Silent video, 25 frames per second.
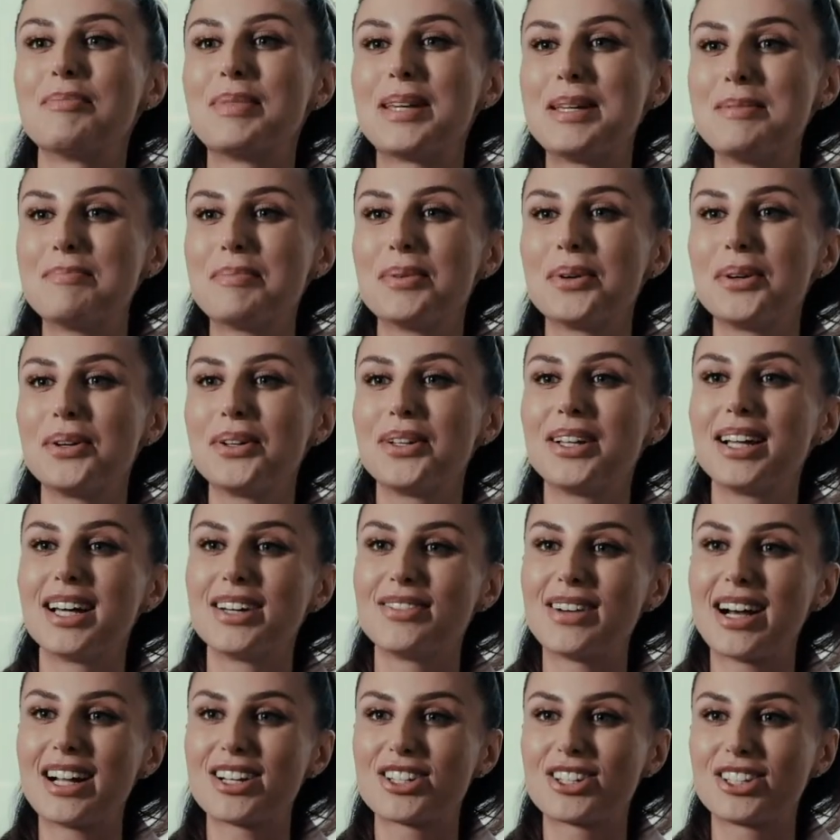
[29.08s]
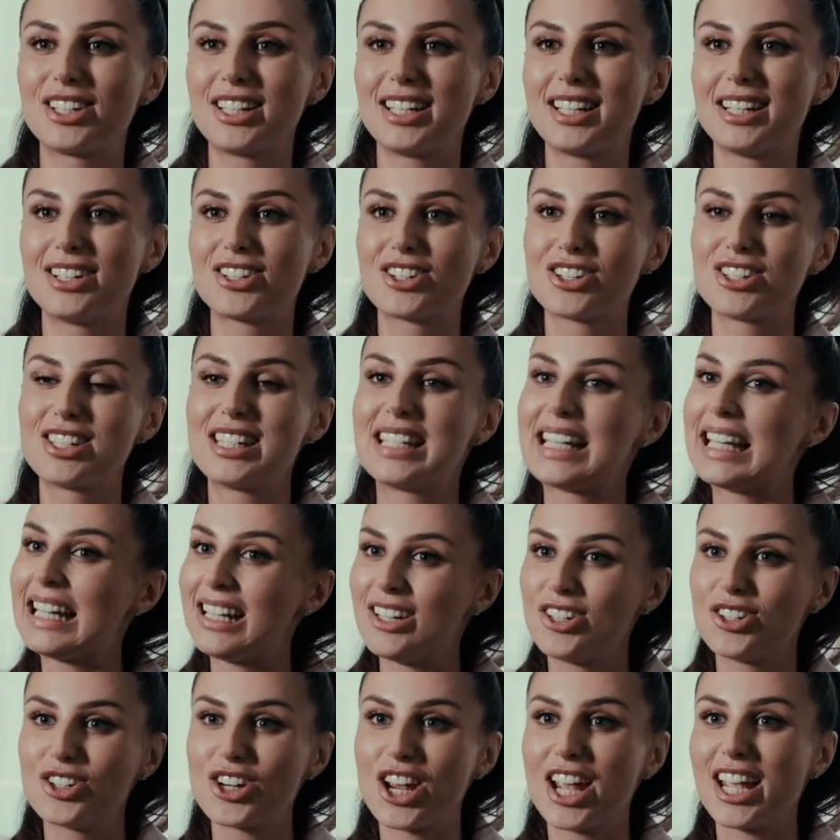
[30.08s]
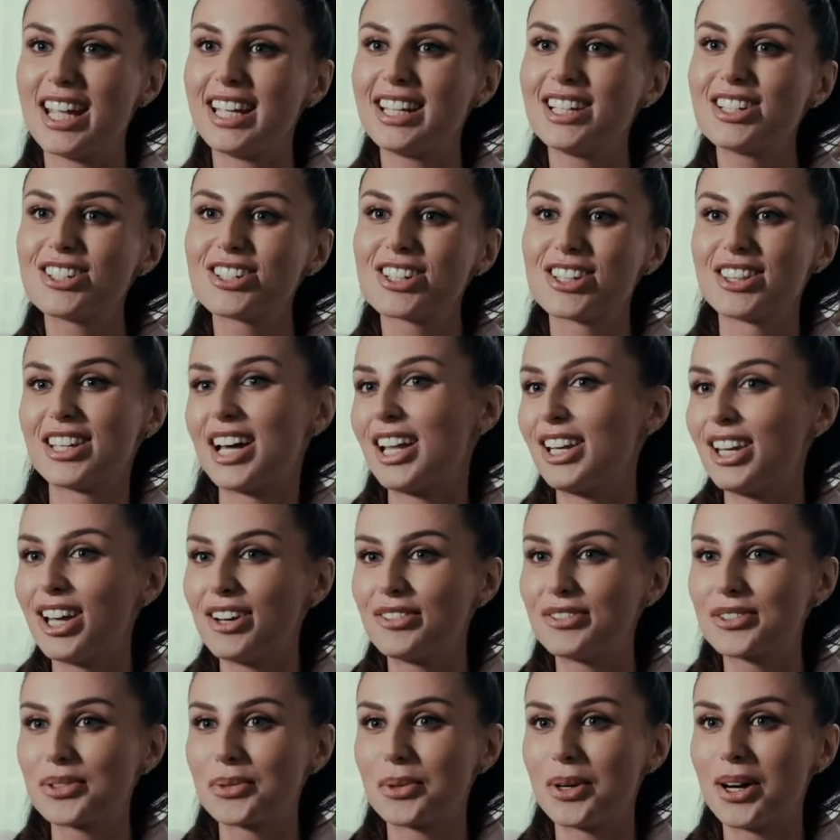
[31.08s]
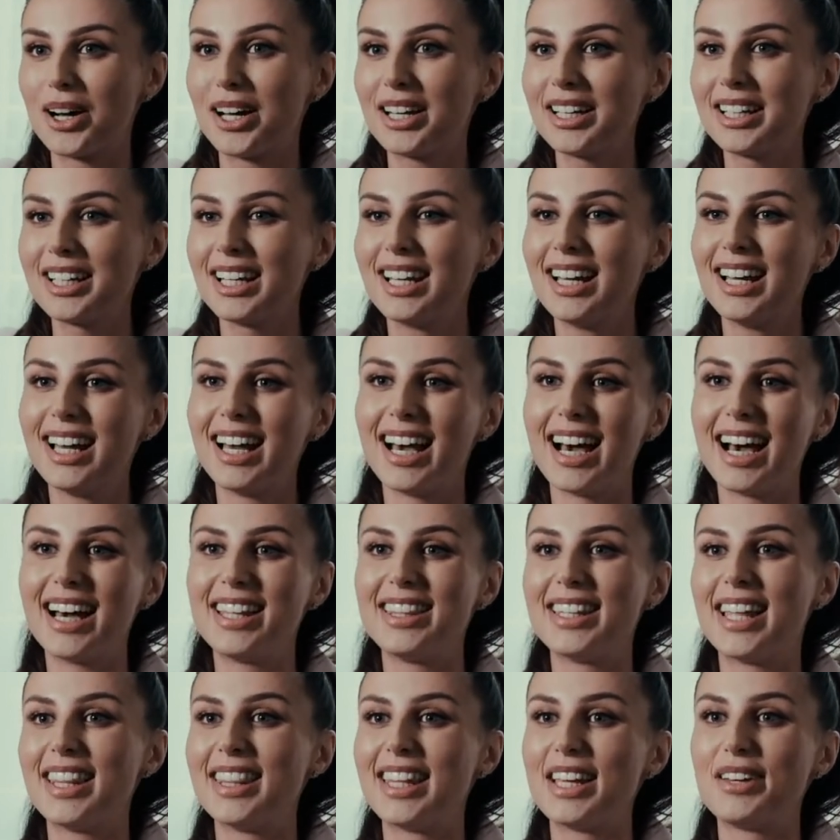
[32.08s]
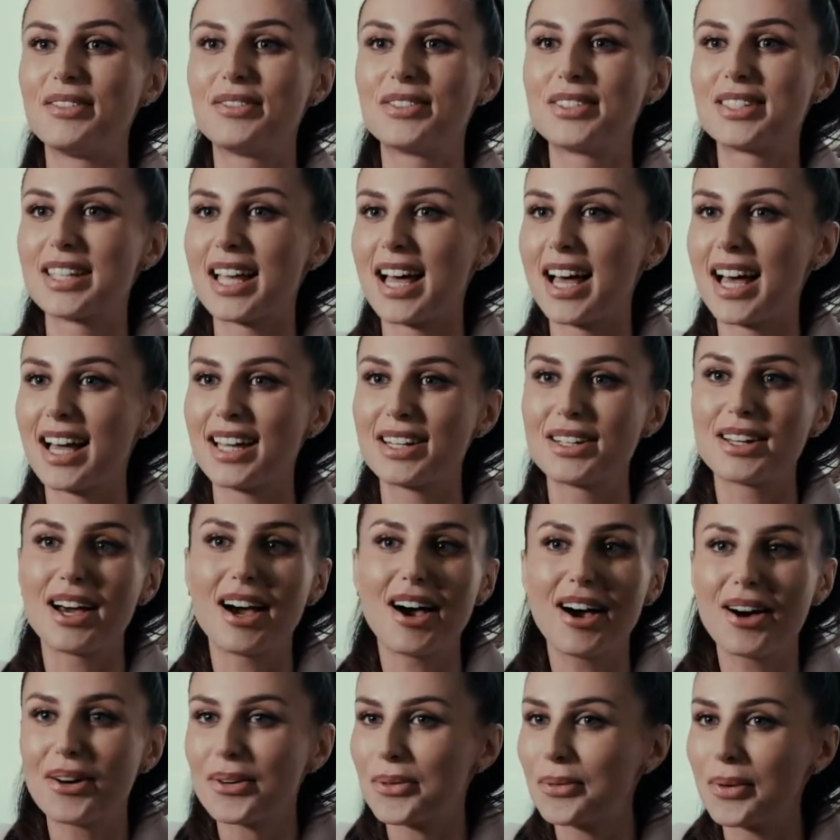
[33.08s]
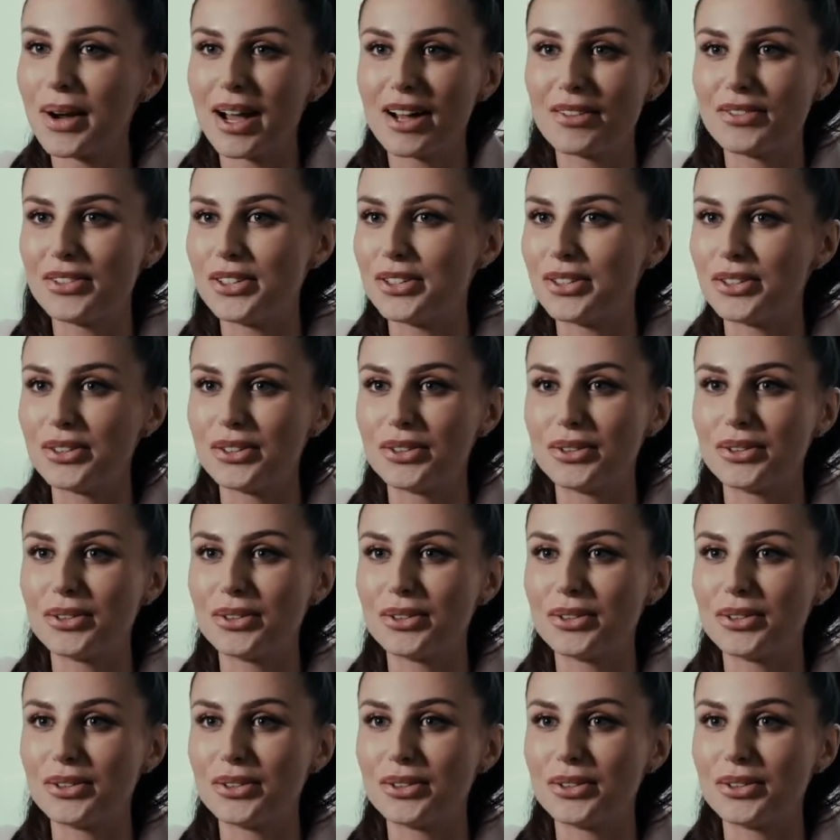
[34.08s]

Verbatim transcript: people have actually just seen change in their loved one, and then they've said, where have you